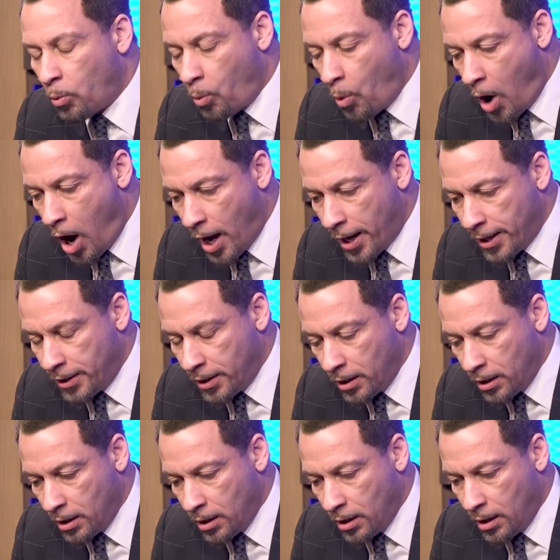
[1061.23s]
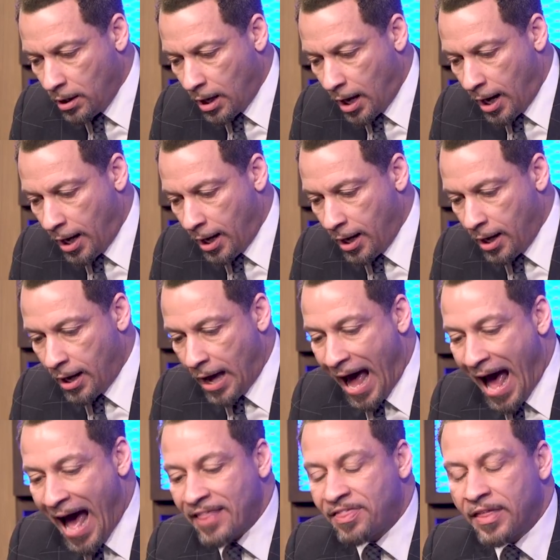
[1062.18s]
one, uh,
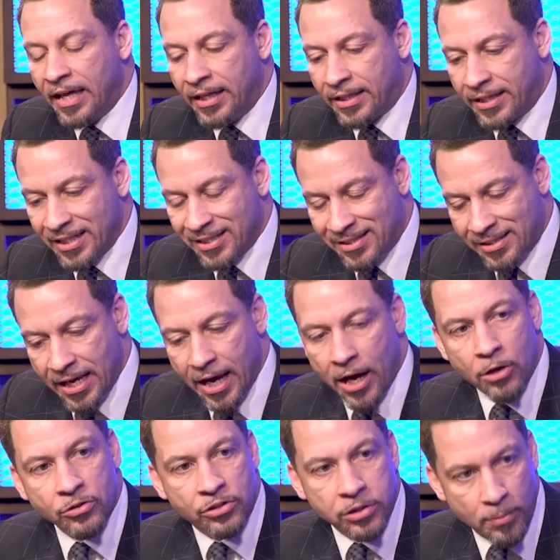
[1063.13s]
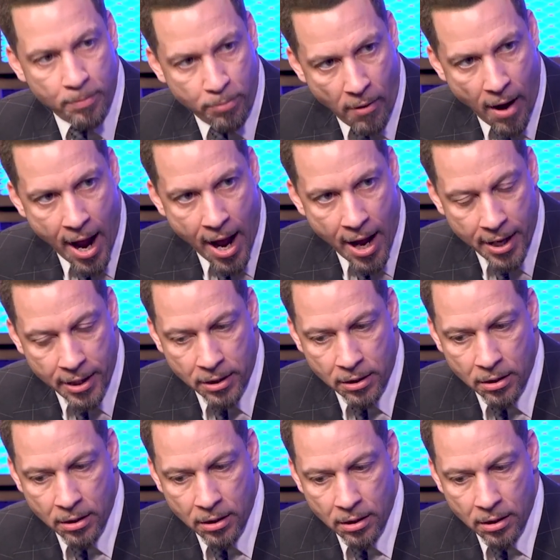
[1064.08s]
I think this tells LeBron